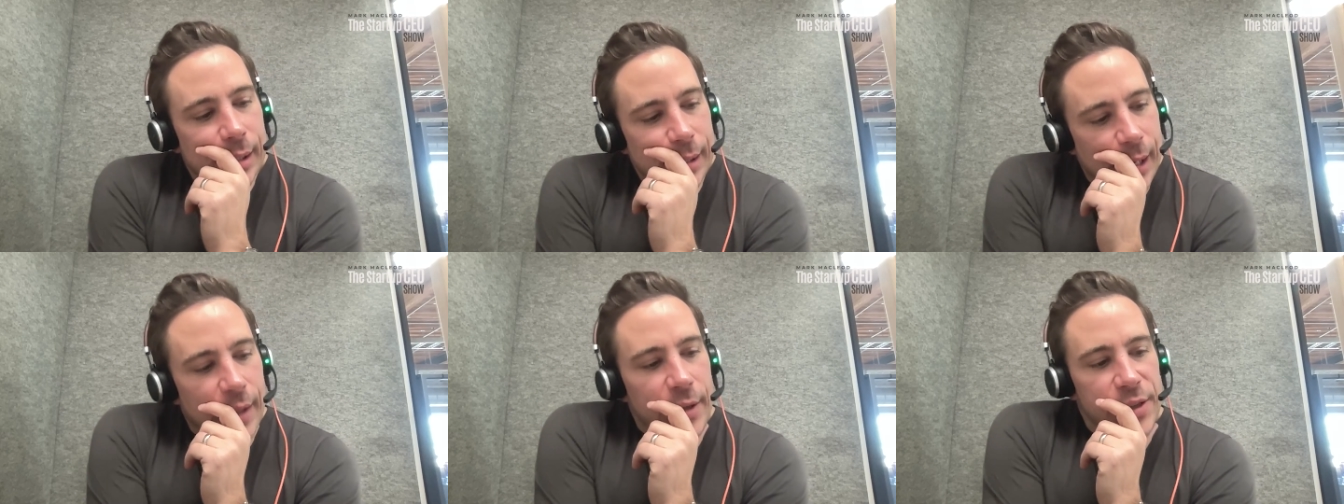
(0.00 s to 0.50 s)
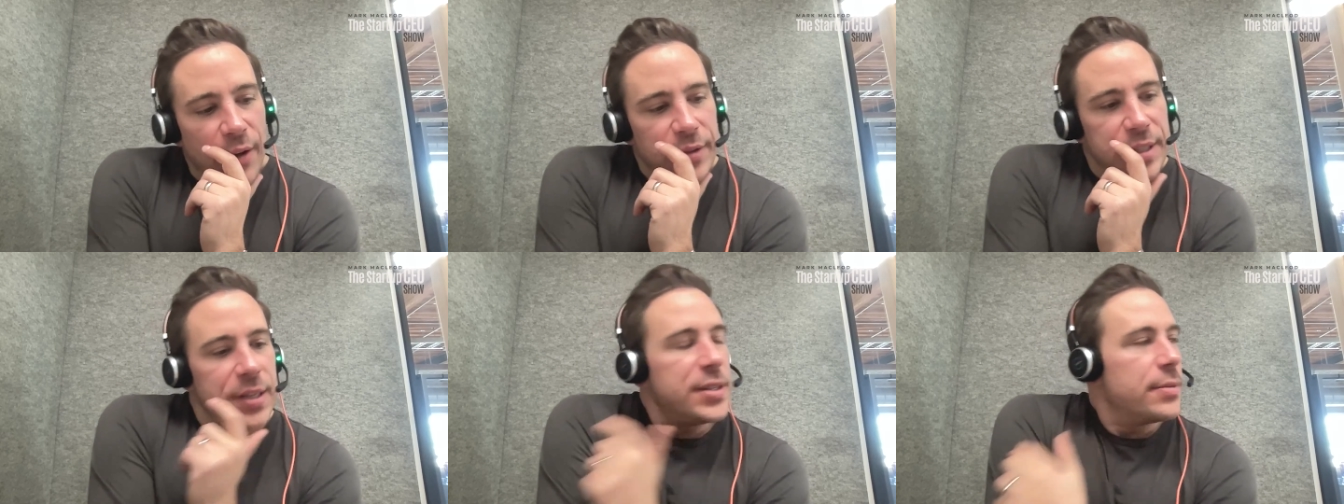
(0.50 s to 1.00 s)
Yeah, there's
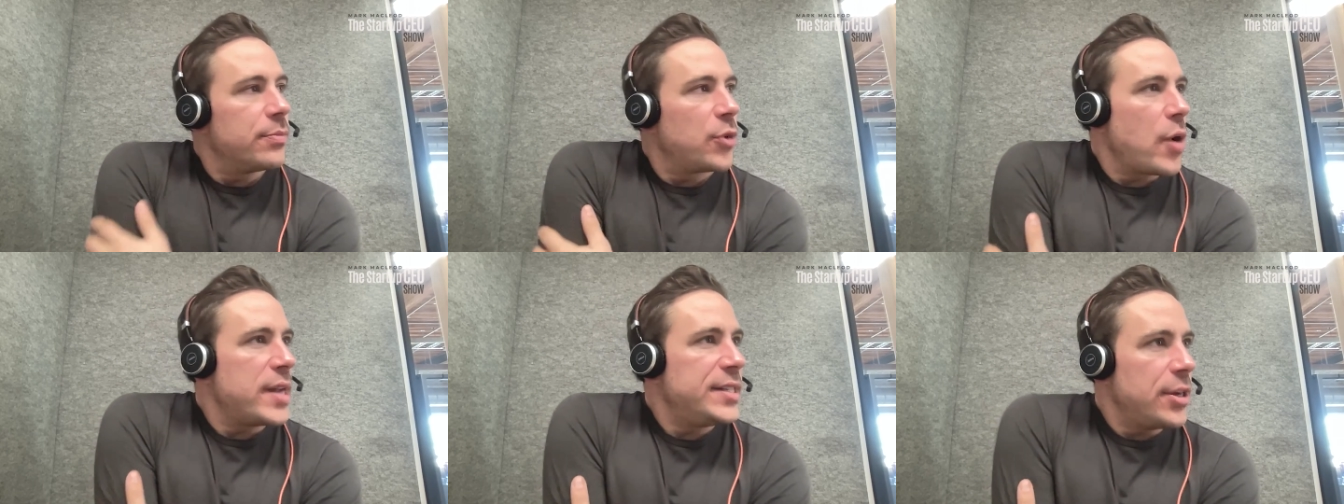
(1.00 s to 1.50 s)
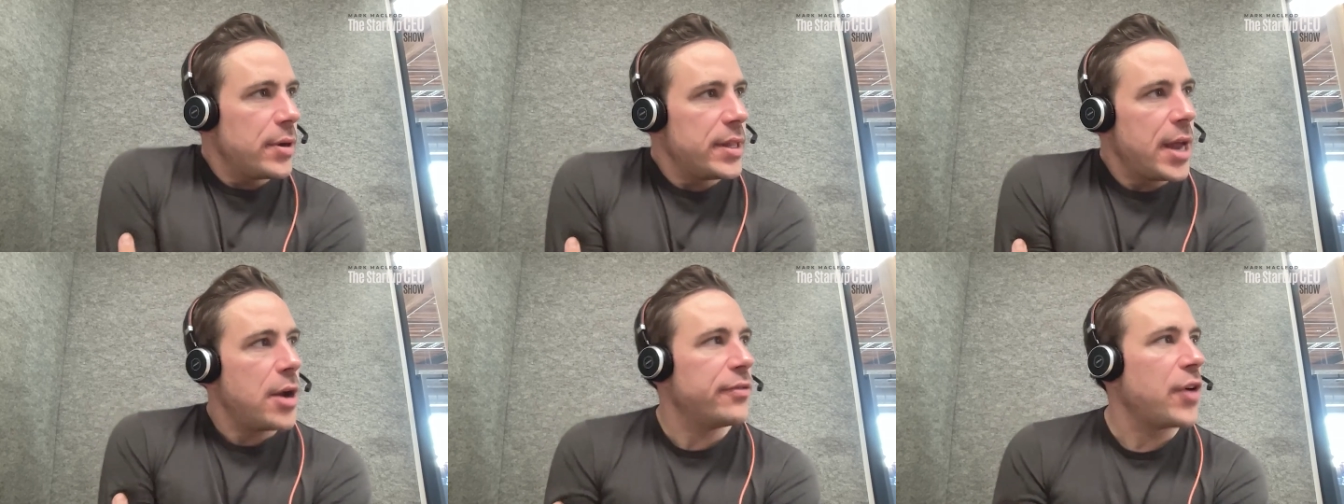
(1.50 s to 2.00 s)
obviously some
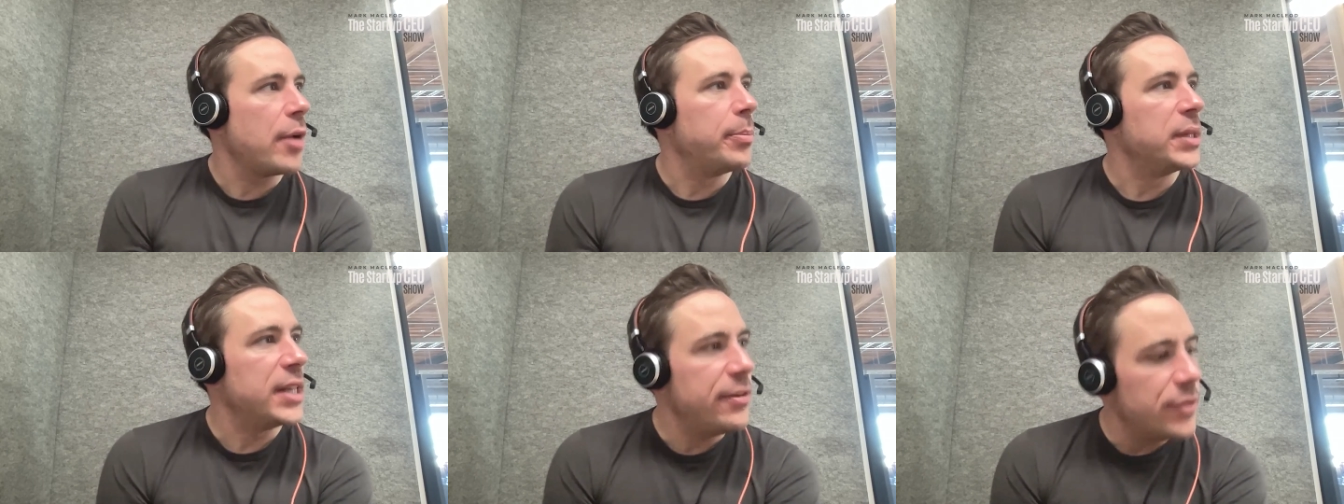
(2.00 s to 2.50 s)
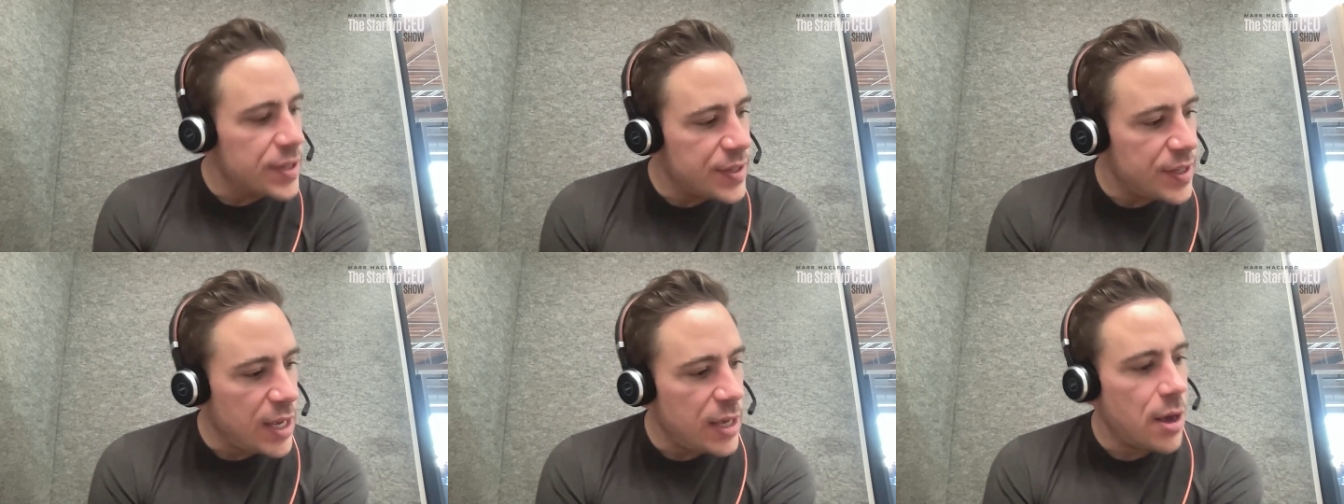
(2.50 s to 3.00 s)
criteria there. You've got to believe in the
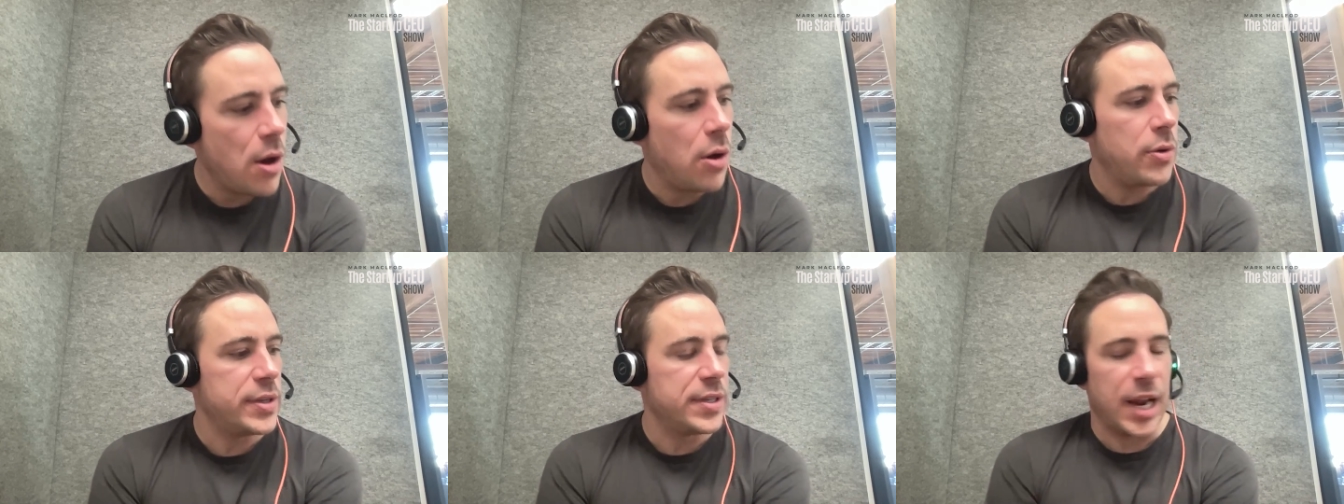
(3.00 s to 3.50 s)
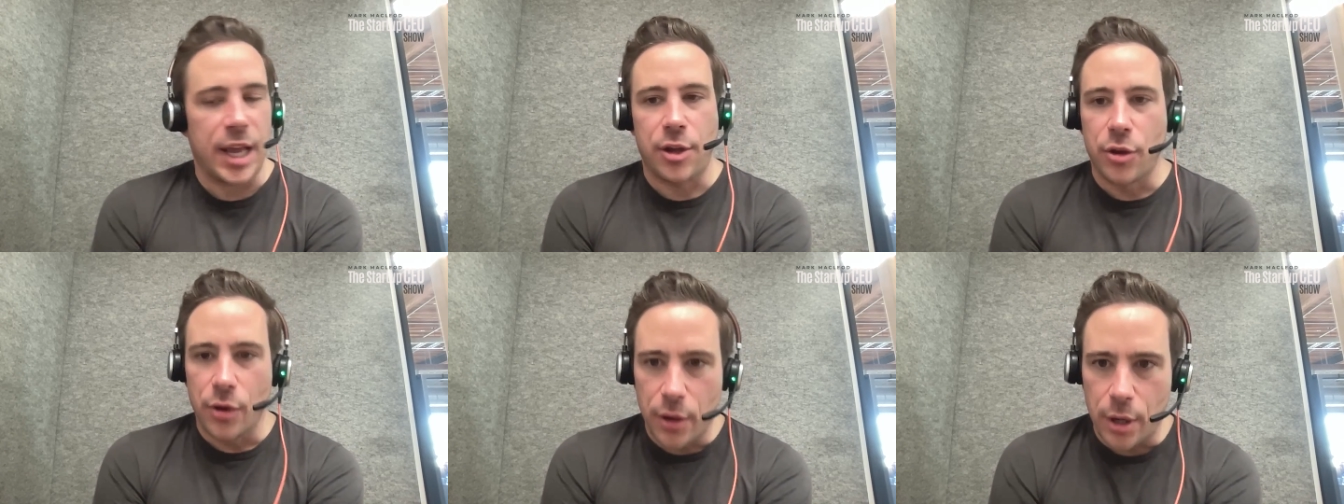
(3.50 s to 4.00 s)
CEO. Is it a
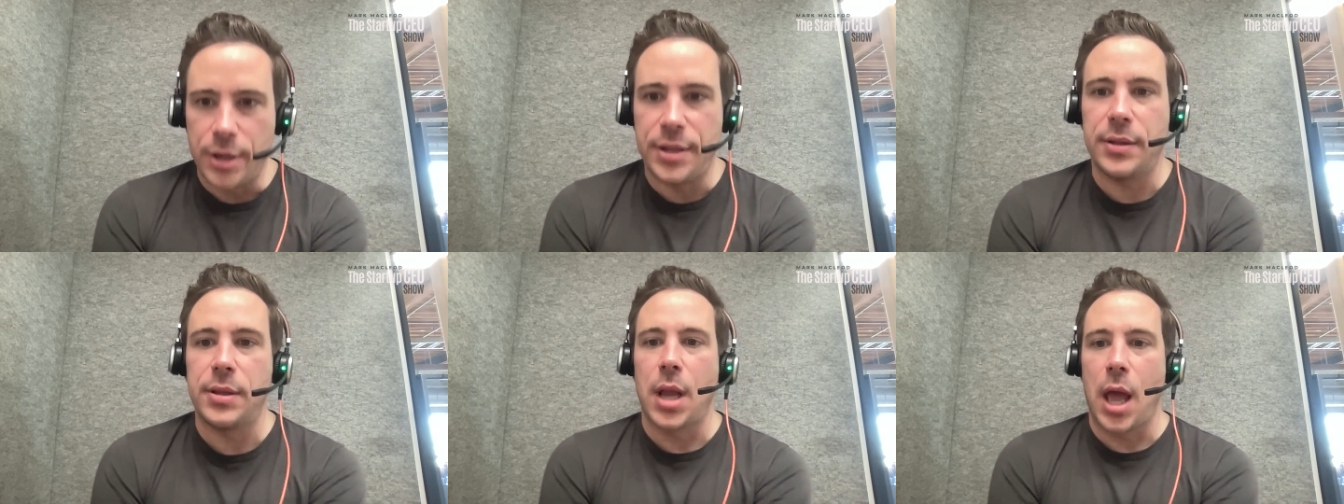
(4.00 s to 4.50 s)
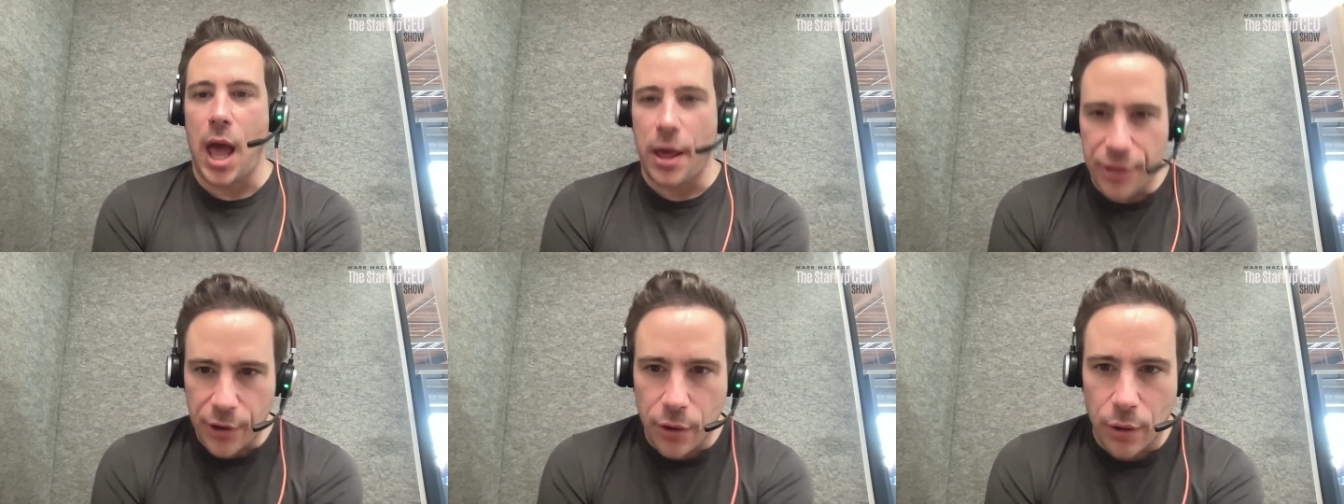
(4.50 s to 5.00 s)
good,
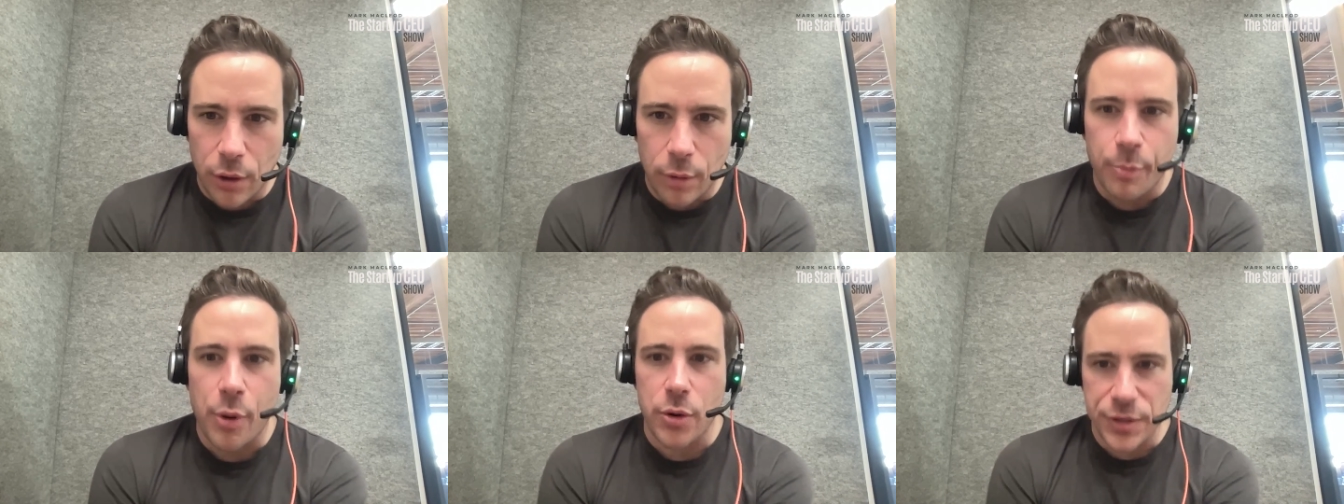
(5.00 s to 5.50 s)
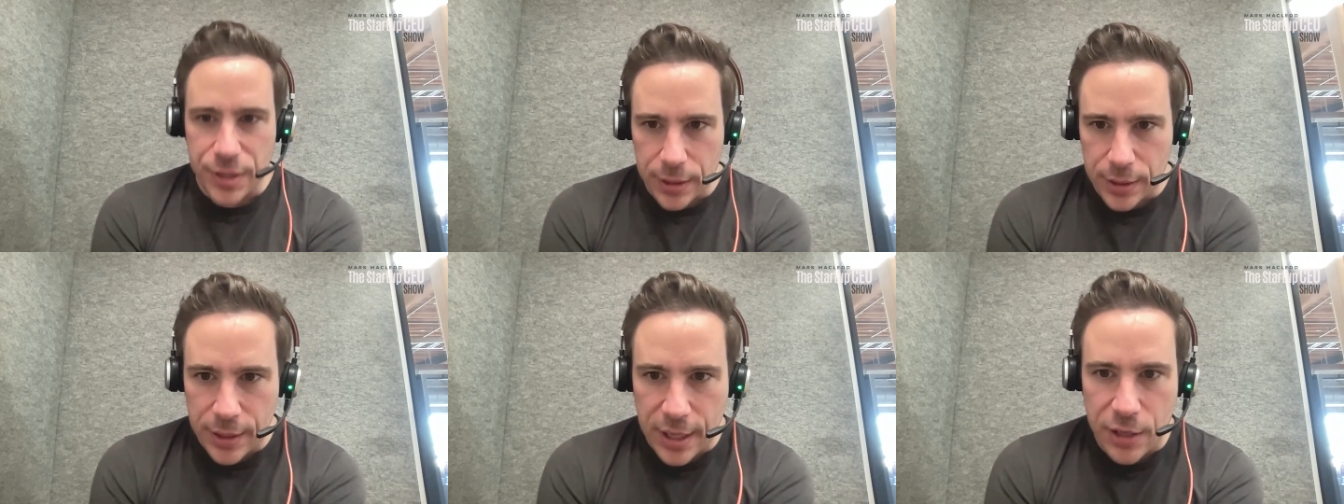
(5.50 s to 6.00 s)
ethical
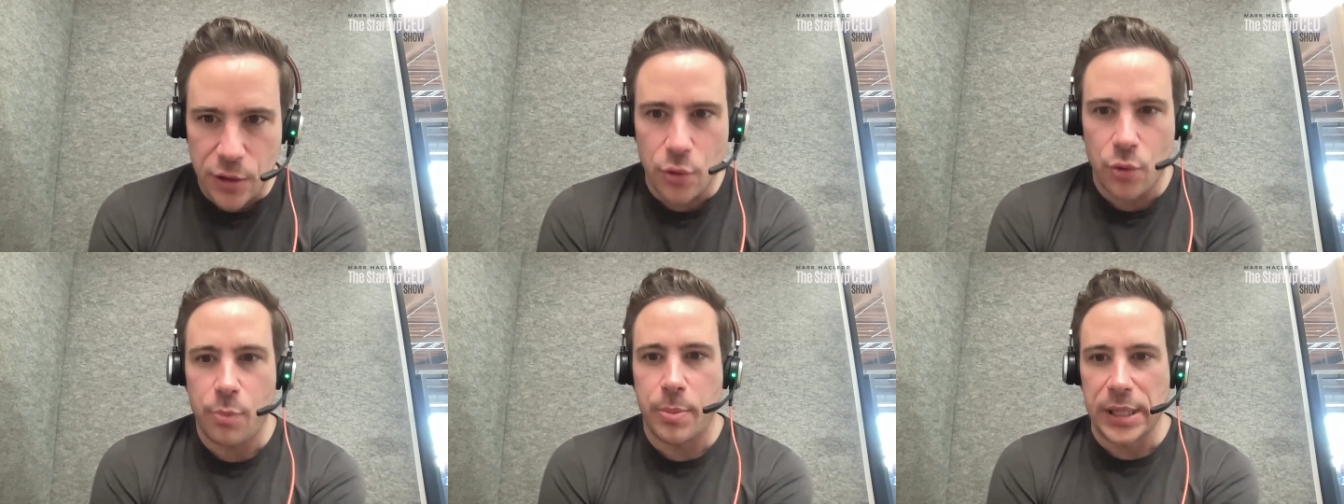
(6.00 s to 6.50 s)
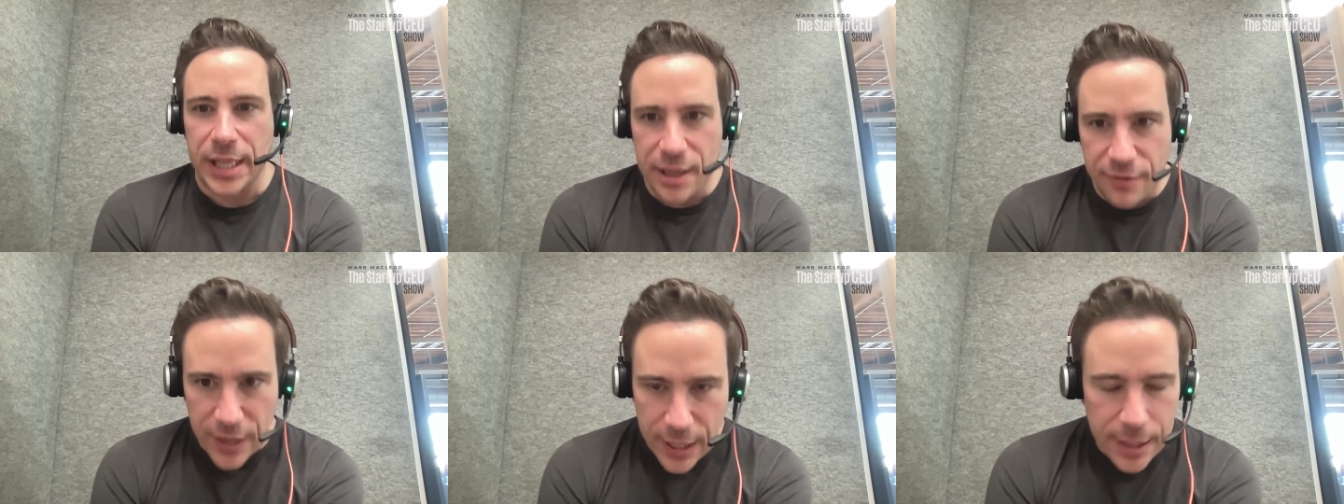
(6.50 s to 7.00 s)
person that you
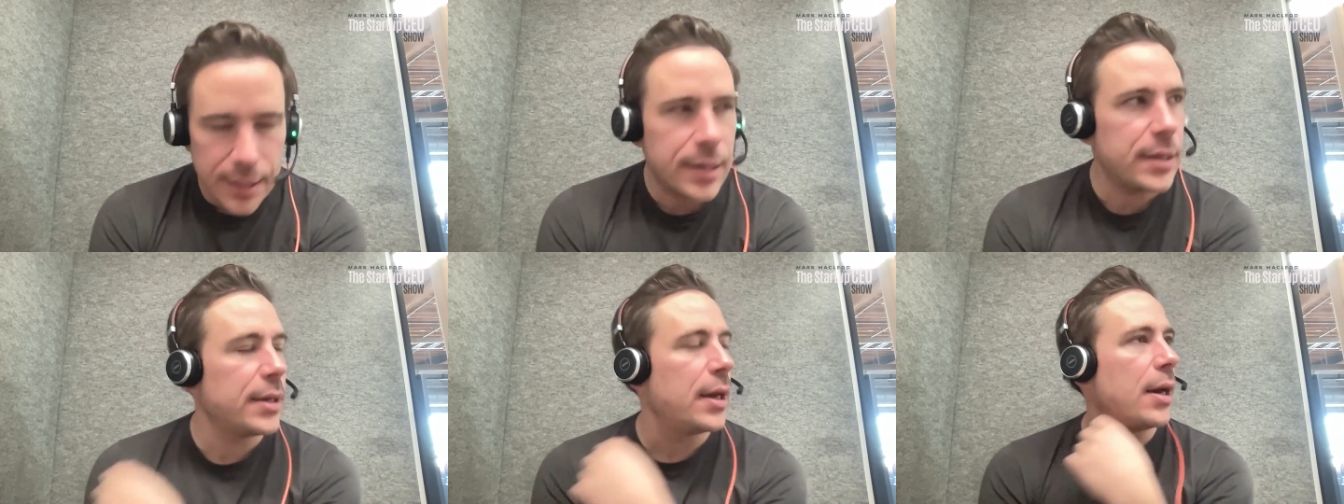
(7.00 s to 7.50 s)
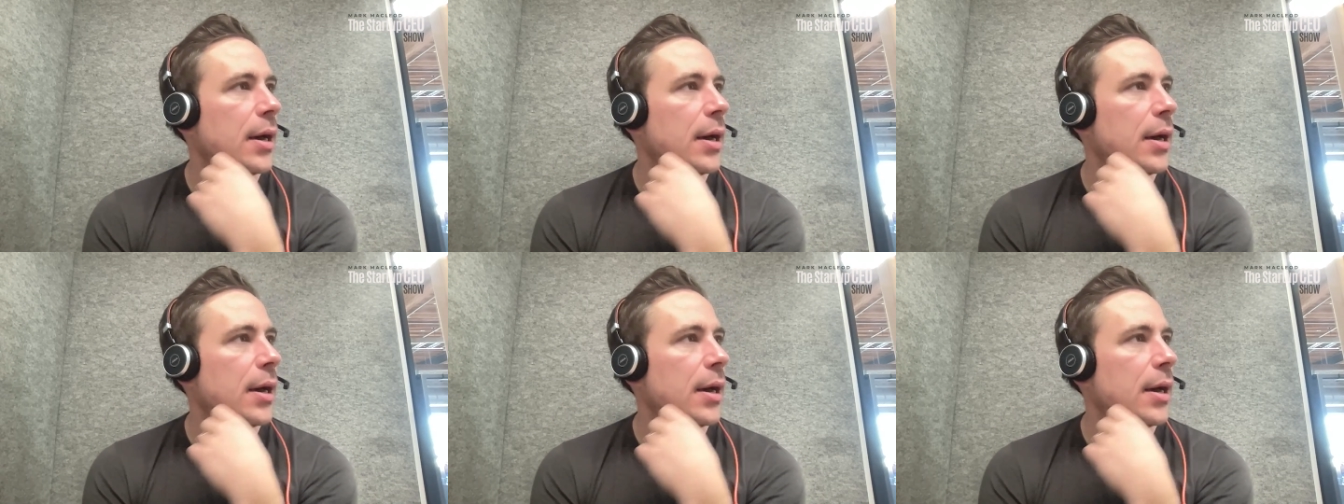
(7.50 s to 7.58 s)
believe in?